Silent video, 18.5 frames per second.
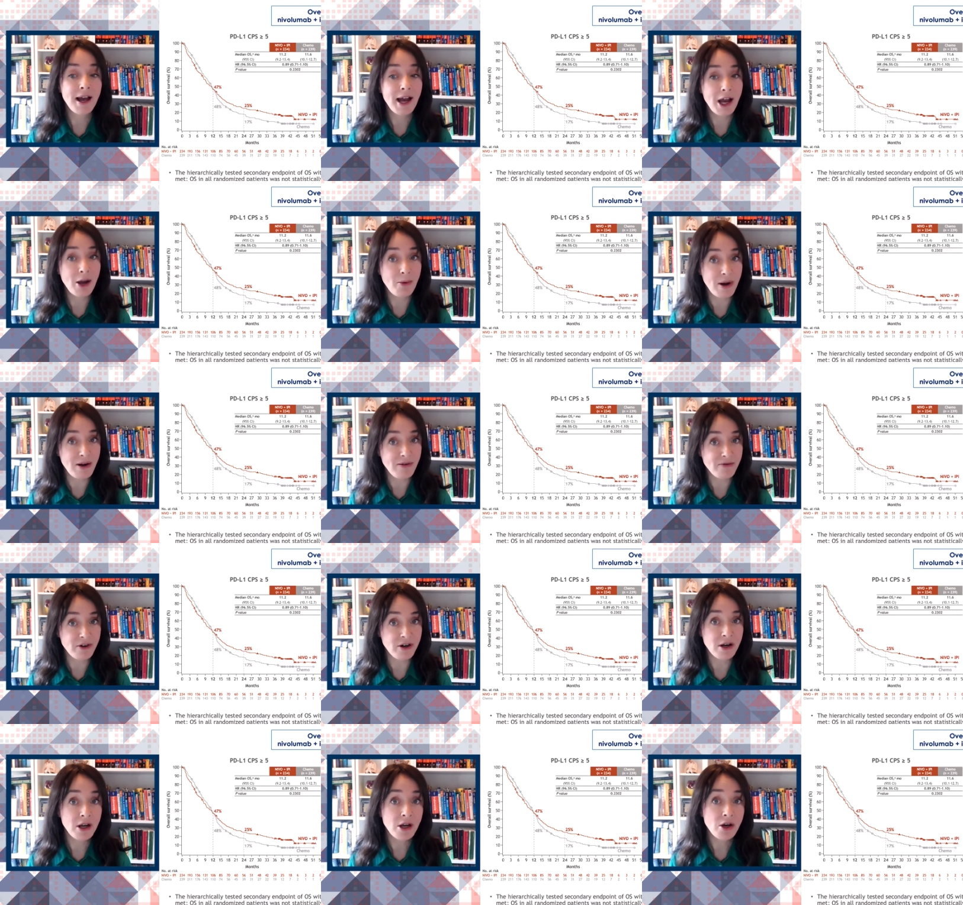
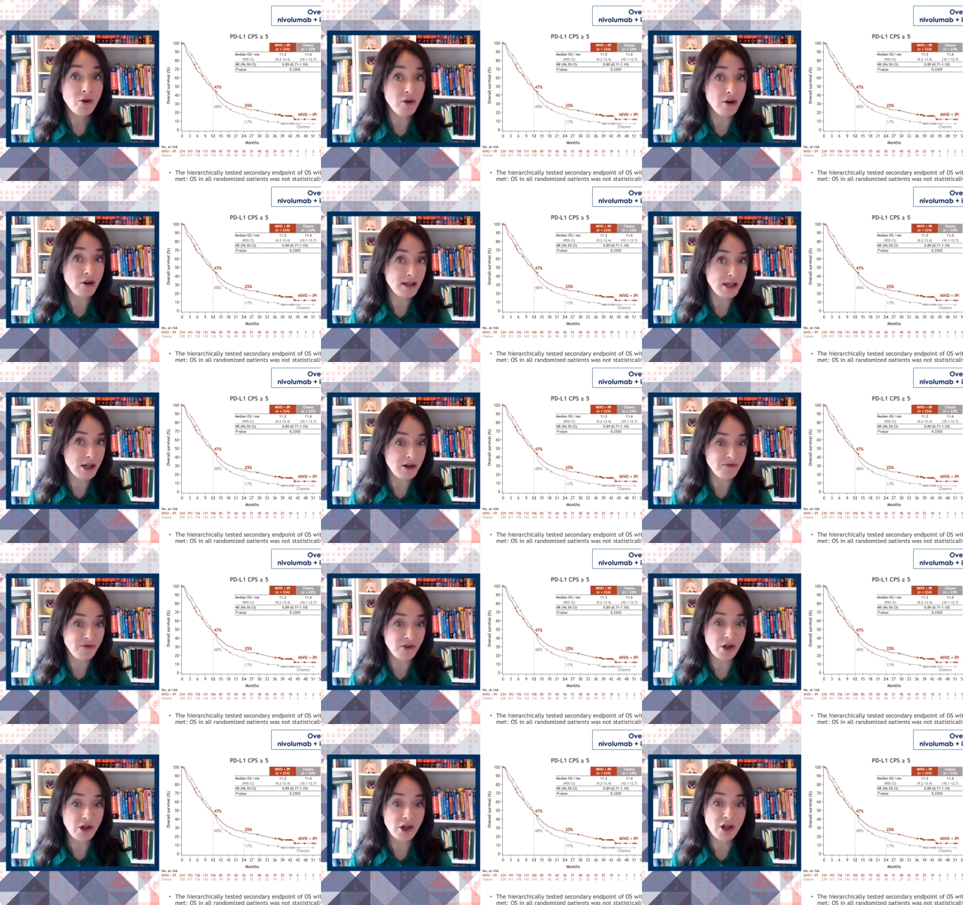However, crossing
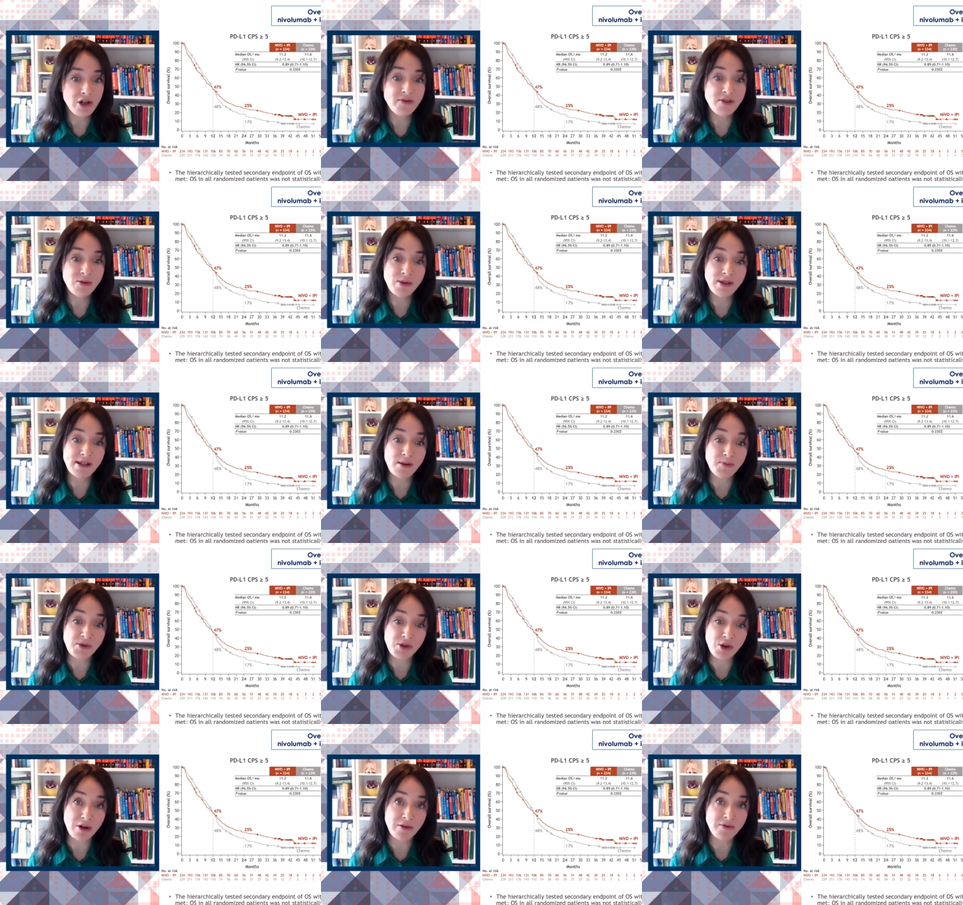of the curves was
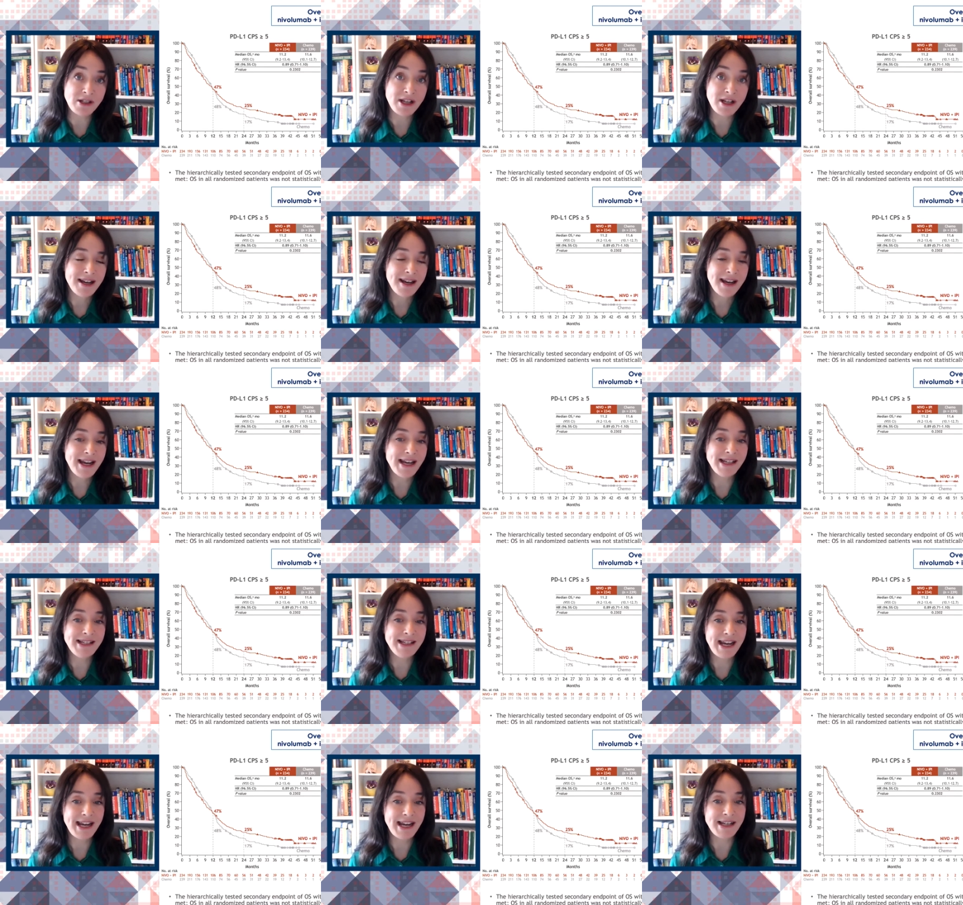observed,
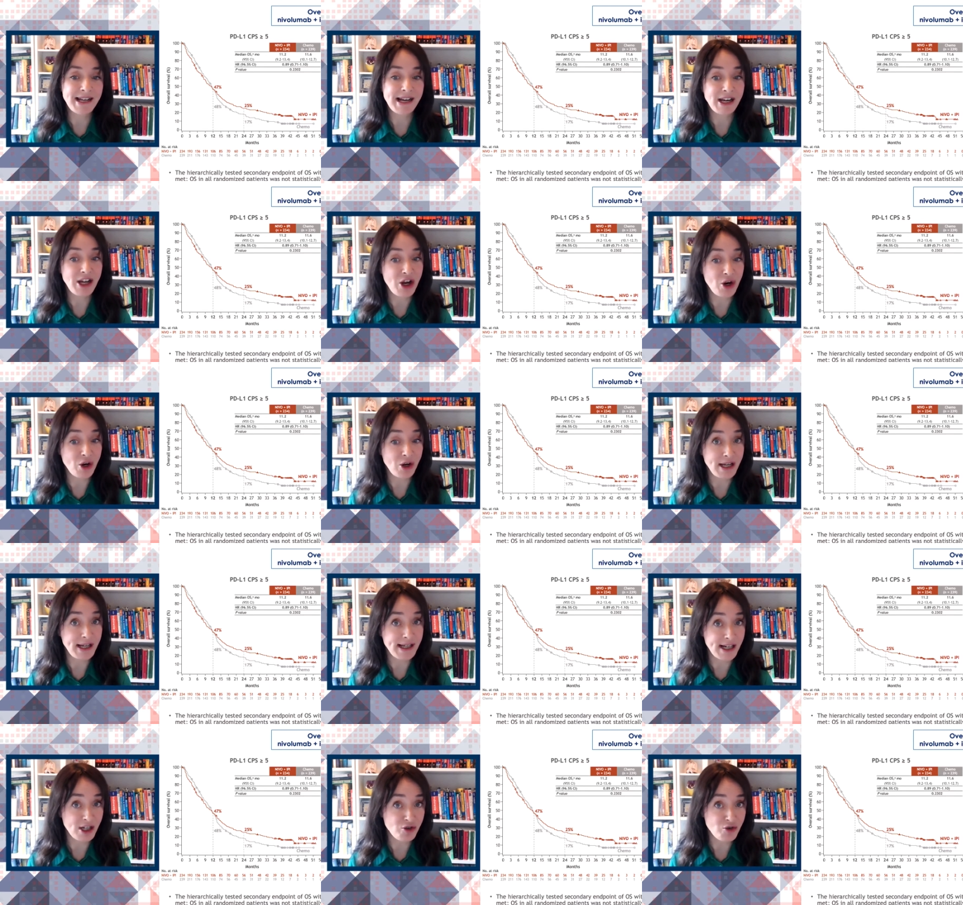indicating an
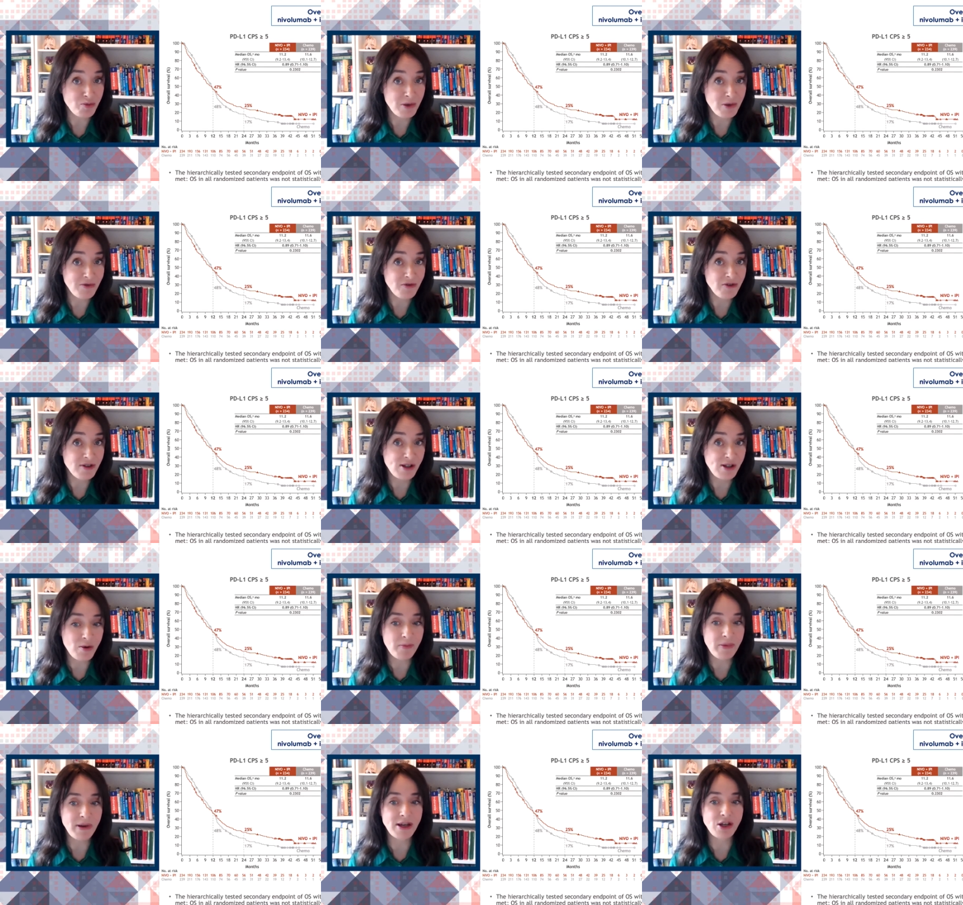early detriment for
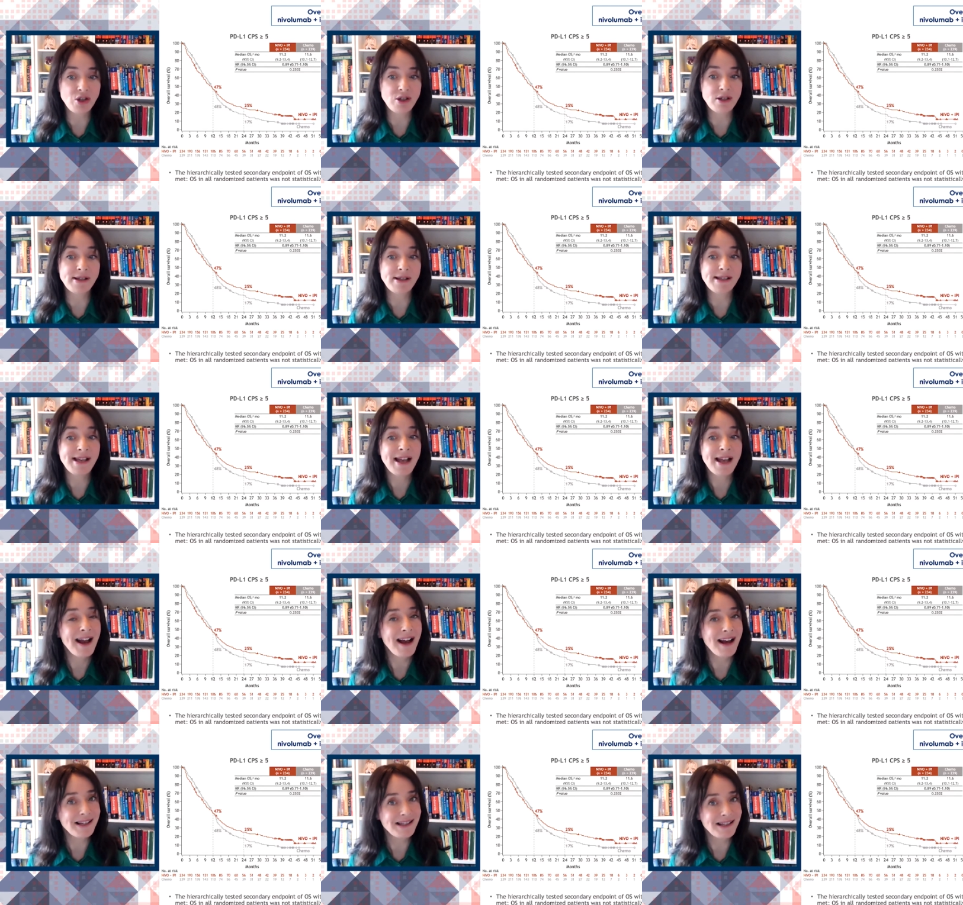some patients
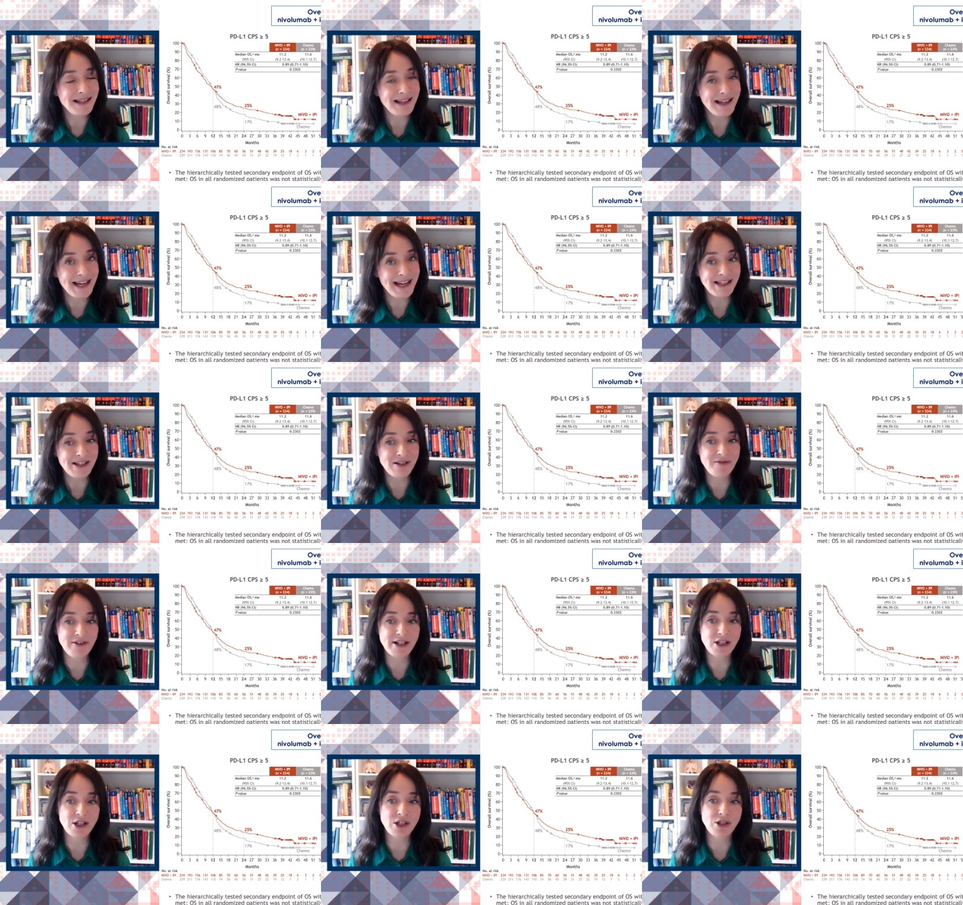and a late
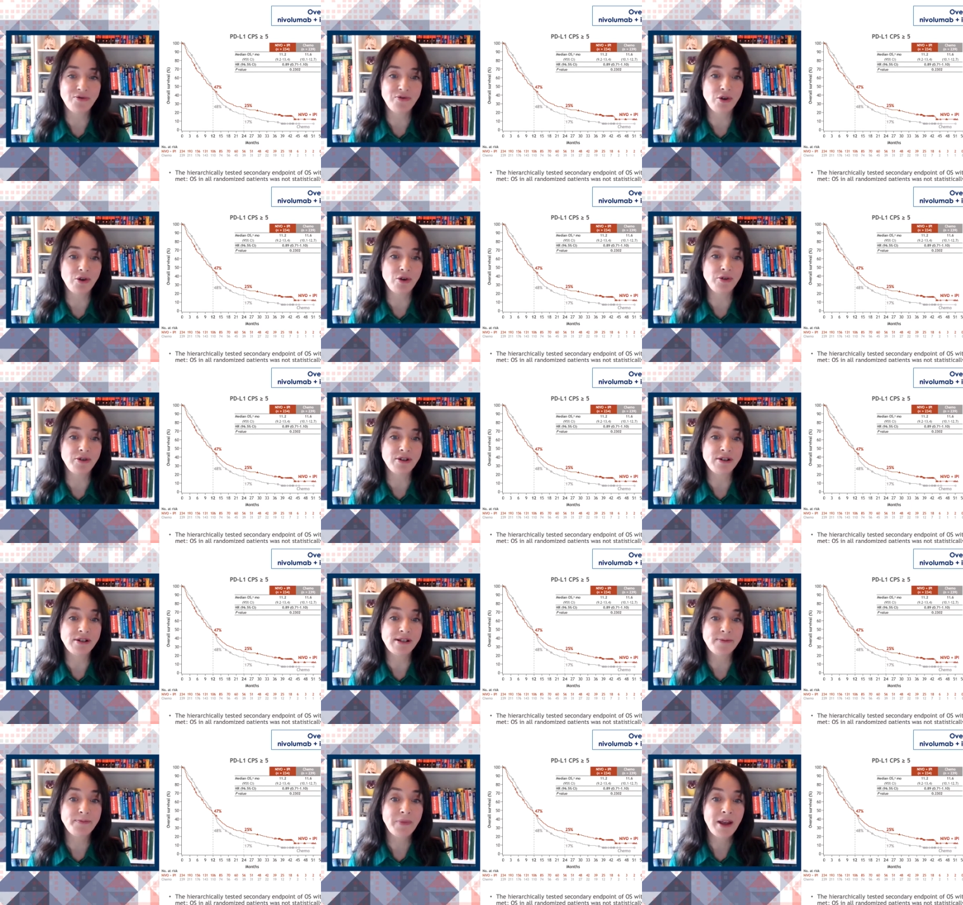advantage for
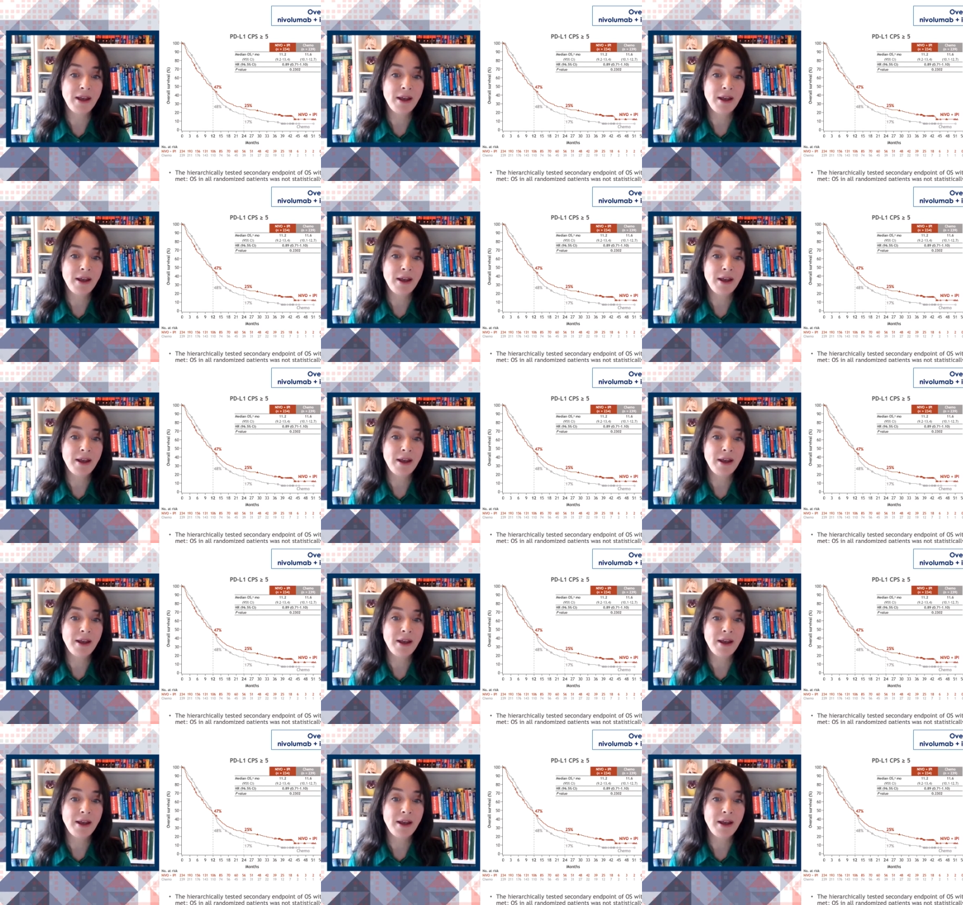others.